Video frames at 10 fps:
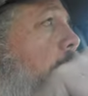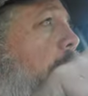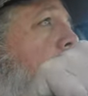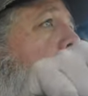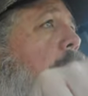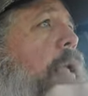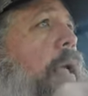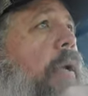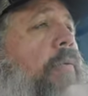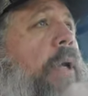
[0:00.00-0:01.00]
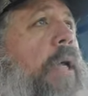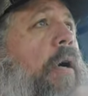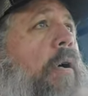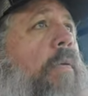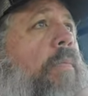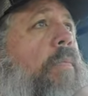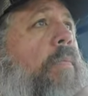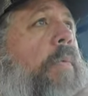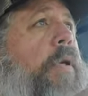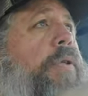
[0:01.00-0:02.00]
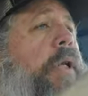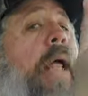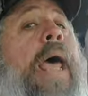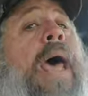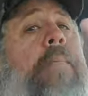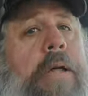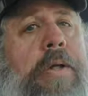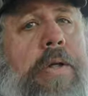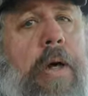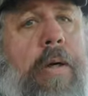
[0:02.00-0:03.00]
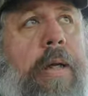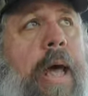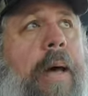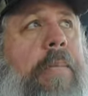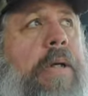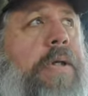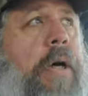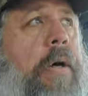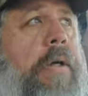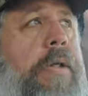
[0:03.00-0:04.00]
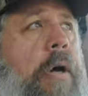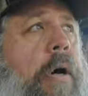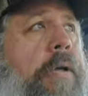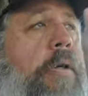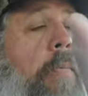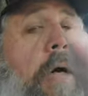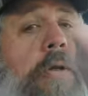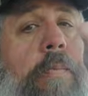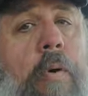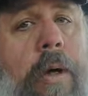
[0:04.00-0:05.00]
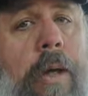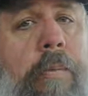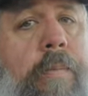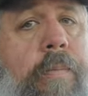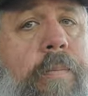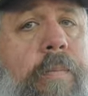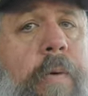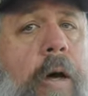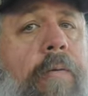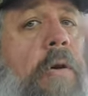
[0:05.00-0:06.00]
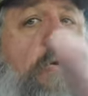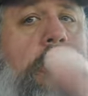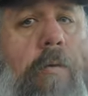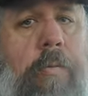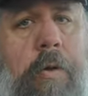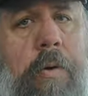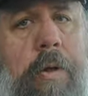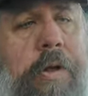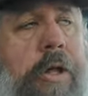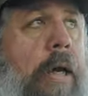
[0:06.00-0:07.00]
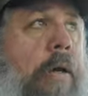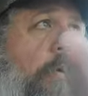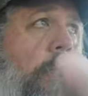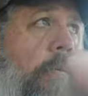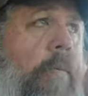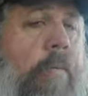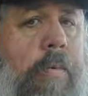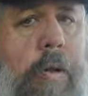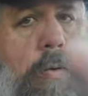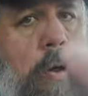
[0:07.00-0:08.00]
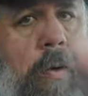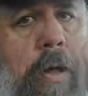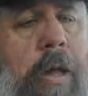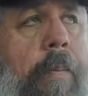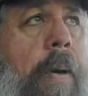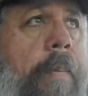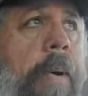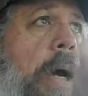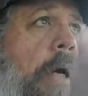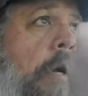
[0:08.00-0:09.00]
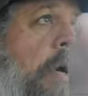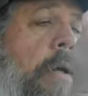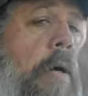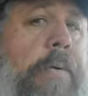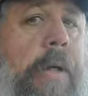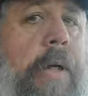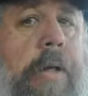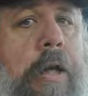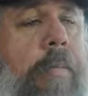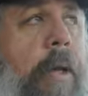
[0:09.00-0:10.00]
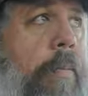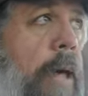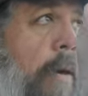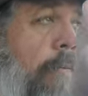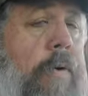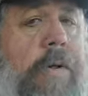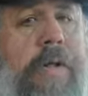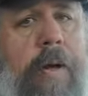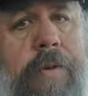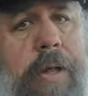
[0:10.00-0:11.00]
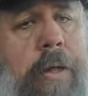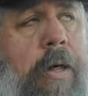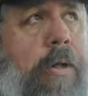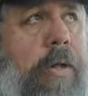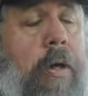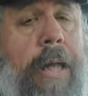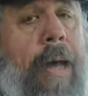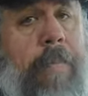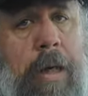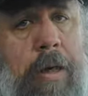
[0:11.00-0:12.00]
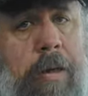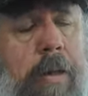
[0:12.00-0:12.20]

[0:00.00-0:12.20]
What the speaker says: He did a video using an apnea song, and the apnea song is called Tomorrow's Morning. Now, if those of you new to the channel, don't know anything about my background, I was in a death metal band for 17 years called Apnea.